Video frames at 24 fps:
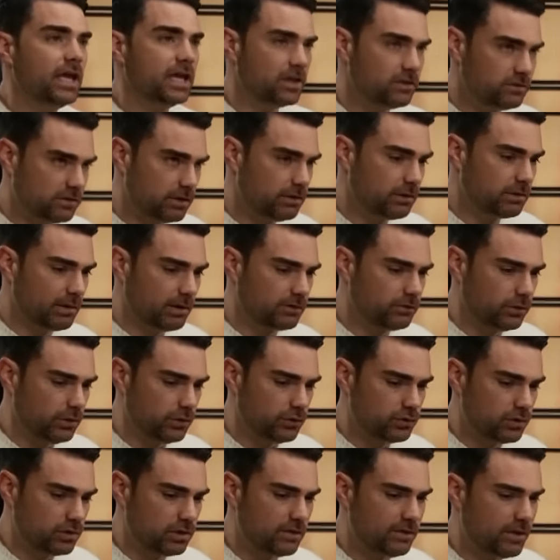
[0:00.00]
a continuing
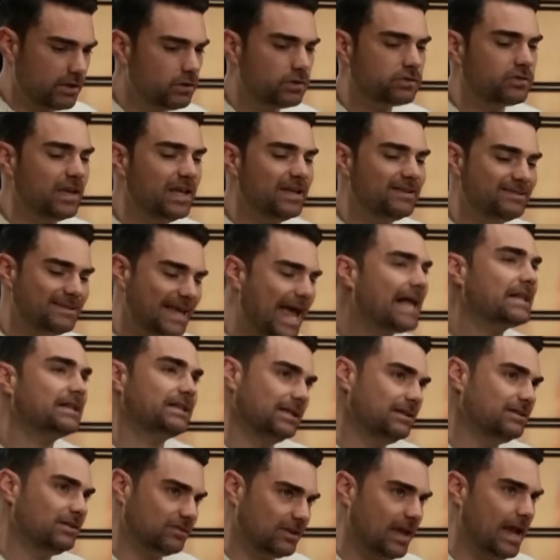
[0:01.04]
resolution that looks
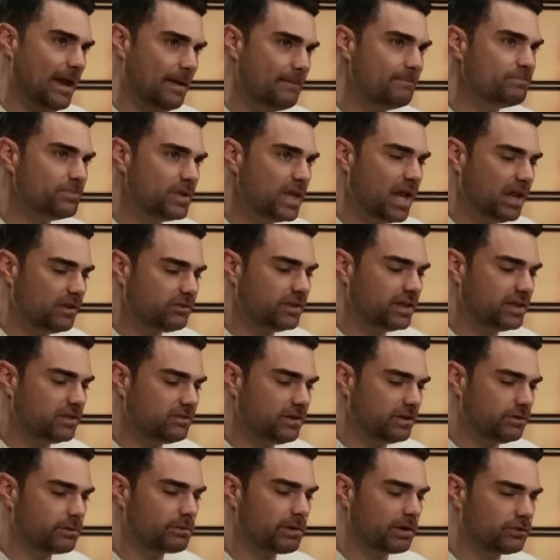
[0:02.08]
exactly the same as the
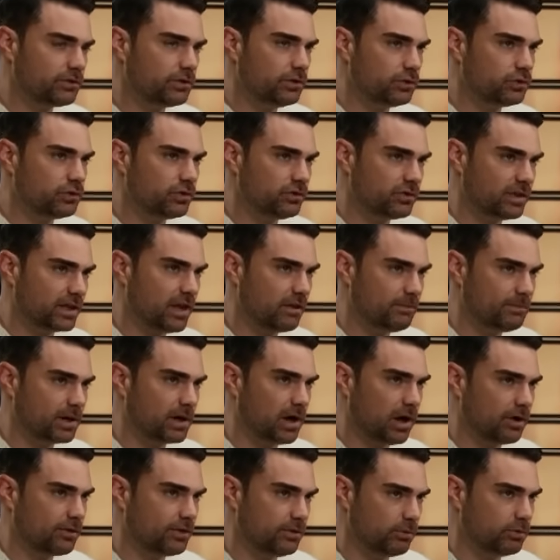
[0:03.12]
continuing resolutions that Kevin
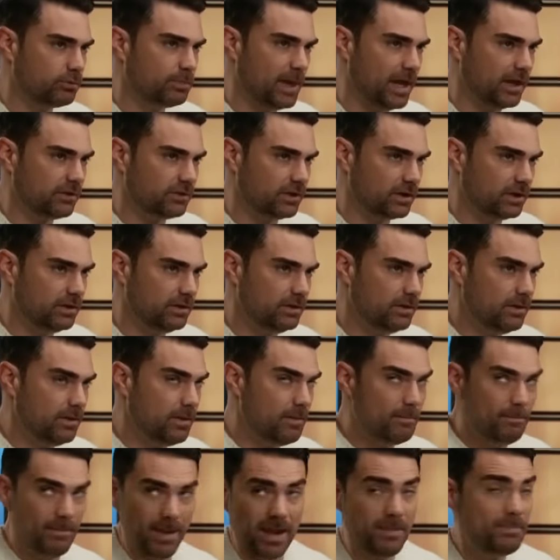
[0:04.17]
McCarthy was passing.
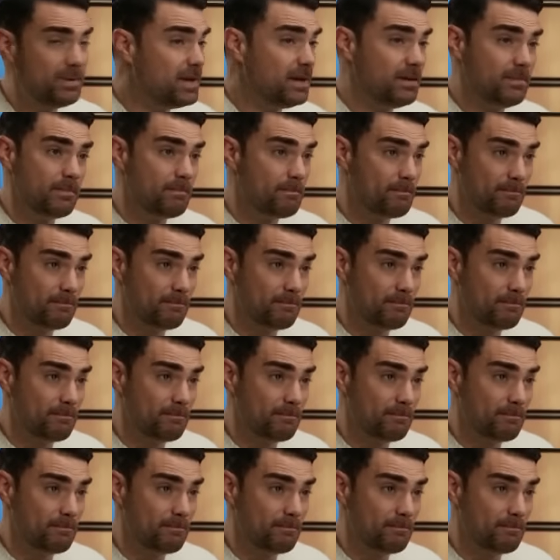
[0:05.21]
Maybe,